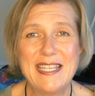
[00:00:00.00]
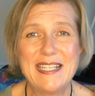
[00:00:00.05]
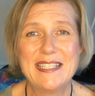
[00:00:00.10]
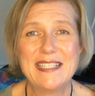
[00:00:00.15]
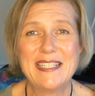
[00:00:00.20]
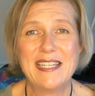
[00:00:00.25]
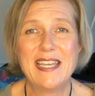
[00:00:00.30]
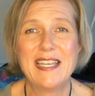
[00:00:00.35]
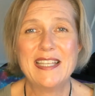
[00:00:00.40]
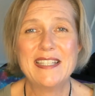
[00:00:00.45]

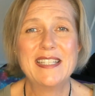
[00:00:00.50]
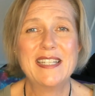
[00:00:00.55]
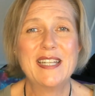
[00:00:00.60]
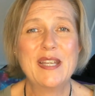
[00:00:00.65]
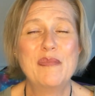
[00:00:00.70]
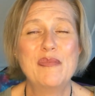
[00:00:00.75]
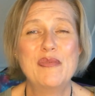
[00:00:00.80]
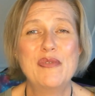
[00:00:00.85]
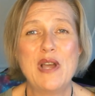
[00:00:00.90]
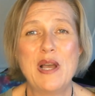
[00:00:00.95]
guys, and I
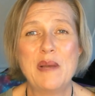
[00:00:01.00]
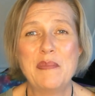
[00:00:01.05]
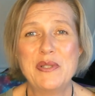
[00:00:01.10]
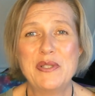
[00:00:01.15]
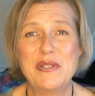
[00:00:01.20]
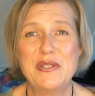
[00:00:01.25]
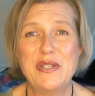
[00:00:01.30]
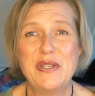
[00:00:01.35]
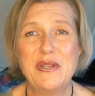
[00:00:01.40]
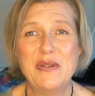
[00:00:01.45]

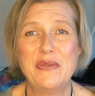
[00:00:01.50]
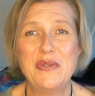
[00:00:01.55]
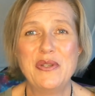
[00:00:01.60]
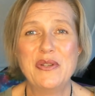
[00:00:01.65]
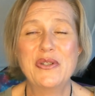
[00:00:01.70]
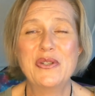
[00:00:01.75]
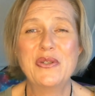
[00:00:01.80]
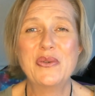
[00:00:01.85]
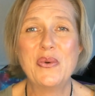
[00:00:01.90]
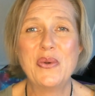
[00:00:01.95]
promise you,
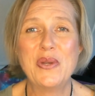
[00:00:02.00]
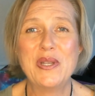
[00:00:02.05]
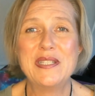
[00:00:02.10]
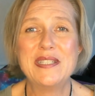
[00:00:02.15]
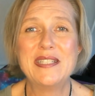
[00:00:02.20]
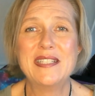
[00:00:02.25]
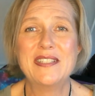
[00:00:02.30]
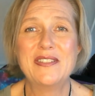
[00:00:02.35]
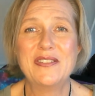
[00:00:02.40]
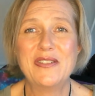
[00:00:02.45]
you're going
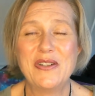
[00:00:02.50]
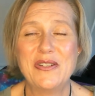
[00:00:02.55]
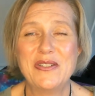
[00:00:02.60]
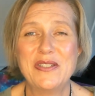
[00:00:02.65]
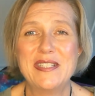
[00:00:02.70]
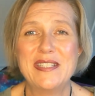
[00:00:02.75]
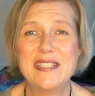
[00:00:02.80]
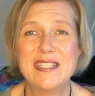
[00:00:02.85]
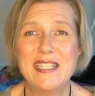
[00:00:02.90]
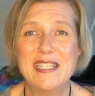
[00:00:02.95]
to start
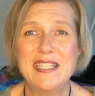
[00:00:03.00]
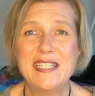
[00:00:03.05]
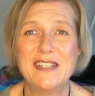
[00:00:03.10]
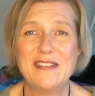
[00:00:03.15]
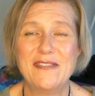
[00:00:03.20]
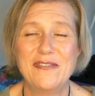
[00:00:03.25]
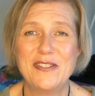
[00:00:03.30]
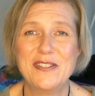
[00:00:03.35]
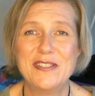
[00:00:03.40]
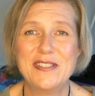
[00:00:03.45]
to see a
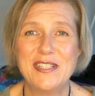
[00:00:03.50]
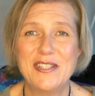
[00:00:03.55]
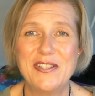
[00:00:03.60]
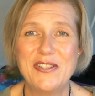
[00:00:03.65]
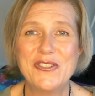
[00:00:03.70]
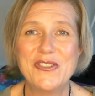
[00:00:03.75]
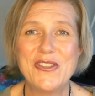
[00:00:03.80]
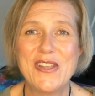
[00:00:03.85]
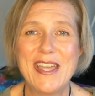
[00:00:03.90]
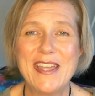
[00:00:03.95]
difference in
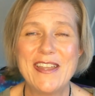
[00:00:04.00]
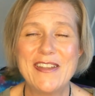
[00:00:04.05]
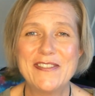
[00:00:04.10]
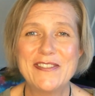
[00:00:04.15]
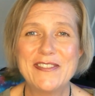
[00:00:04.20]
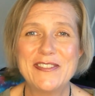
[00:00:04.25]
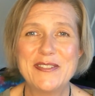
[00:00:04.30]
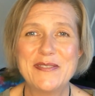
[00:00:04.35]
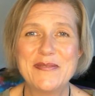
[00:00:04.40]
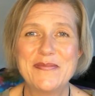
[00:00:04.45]
your life.
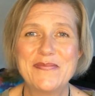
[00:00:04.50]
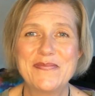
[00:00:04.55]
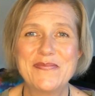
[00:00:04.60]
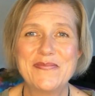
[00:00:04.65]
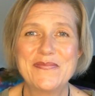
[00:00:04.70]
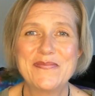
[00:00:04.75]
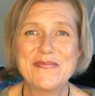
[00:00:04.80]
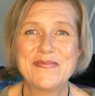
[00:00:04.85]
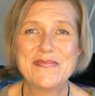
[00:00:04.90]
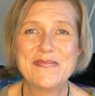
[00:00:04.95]

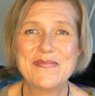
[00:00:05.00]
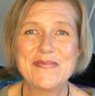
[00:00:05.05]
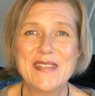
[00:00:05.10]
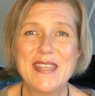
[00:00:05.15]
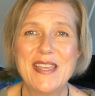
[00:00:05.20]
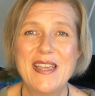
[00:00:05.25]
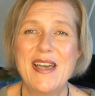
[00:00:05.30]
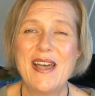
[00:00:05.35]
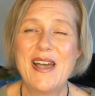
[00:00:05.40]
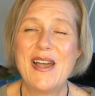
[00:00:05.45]

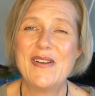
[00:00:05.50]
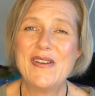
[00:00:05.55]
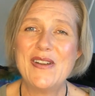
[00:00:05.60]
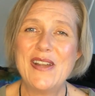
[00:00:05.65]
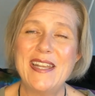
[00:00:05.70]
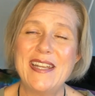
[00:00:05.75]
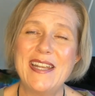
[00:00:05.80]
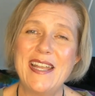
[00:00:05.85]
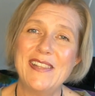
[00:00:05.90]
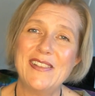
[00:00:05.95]
All
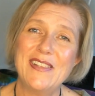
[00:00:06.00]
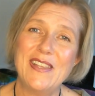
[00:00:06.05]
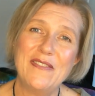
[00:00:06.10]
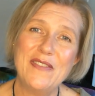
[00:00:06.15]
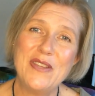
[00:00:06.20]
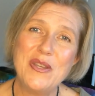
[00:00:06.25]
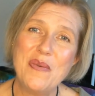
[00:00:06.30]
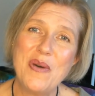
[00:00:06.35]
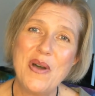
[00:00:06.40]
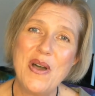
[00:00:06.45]
right, I love
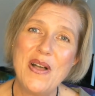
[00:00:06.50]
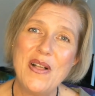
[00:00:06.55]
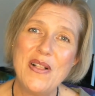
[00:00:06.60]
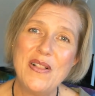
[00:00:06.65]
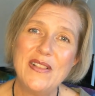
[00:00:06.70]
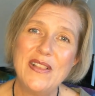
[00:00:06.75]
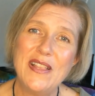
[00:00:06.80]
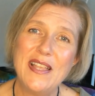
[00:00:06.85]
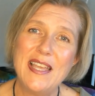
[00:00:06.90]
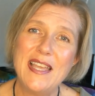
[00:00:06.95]
you all,
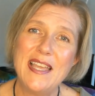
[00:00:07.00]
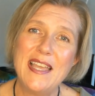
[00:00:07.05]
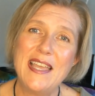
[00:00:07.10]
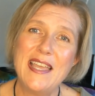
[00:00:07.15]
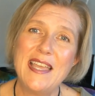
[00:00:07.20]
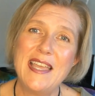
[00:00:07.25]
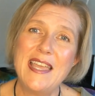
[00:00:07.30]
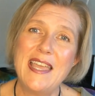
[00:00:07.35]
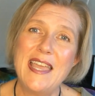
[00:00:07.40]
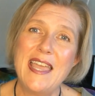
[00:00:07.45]

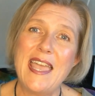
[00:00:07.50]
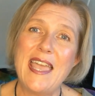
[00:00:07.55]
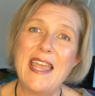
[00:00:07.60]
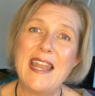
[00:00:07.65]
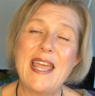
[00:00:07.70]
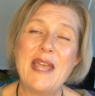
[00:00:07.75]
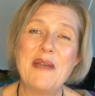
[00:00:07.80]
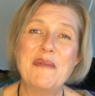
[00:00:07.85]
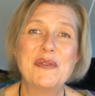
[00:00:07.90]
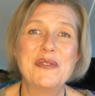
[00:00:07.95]
and
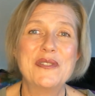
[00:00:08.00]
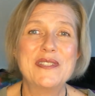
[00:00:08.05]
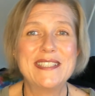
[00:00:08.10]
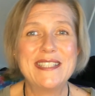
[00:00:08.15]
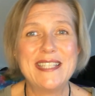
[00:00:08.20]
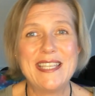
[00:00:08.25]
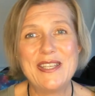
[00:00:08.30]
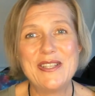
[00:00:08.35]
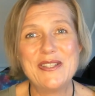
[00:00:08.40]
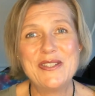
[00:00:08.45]
I will
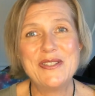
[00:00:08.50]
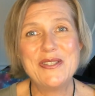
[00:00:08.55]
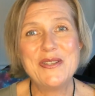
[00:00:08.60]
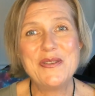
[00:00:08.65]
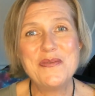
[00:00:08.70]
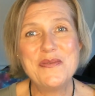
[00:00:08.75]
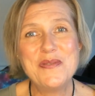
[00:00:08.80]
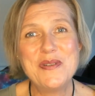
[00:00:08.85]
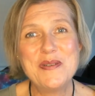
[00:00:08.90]
see you soon.